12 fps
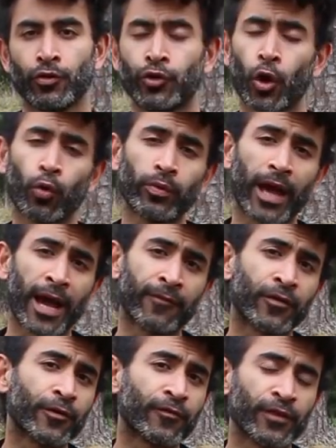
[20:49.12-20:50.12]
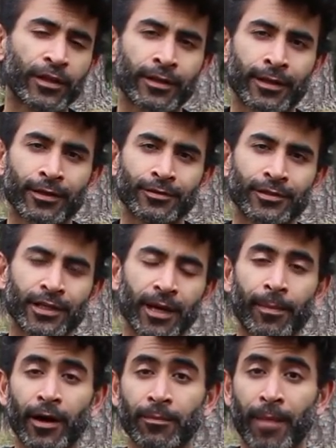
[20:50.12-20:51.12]
don't ever feel guilty
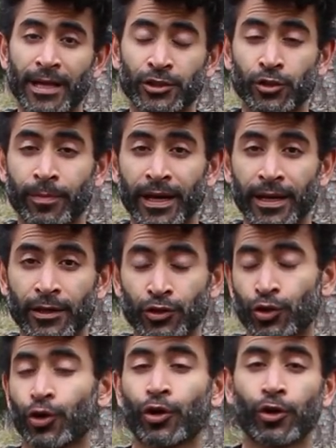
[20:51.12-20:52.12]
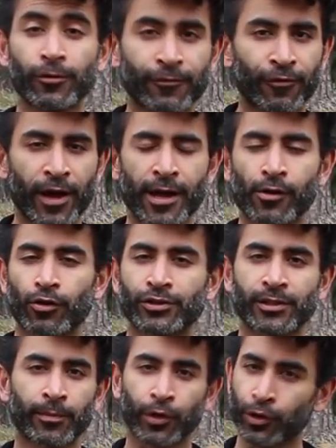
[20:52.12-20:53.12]
about masturbating to your girlfriend or
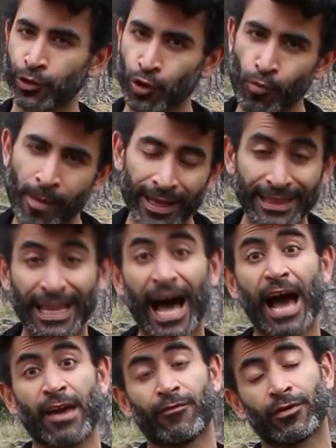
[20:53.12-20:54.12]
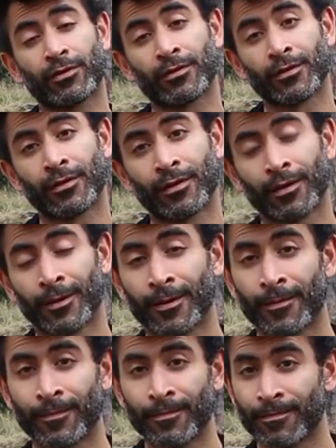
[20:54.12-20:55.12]
some girl you met live
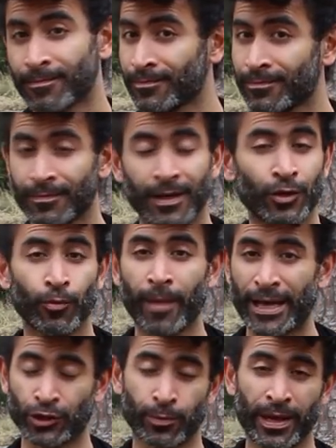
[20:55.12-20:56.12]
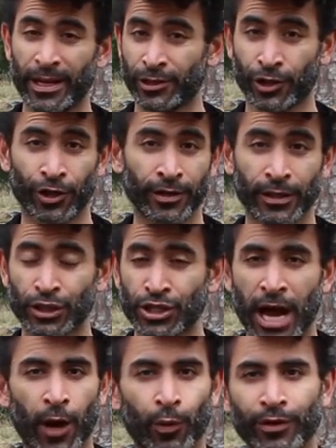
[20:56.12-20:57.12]
and you are masturbating to her in the
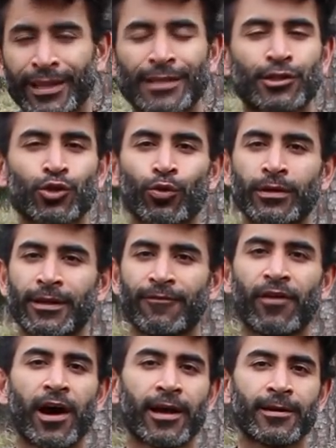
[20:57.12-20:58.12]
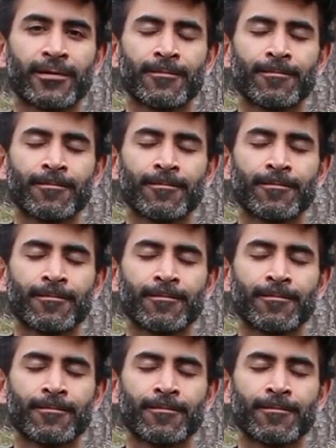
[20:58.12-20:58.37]
shower, that's totally fine.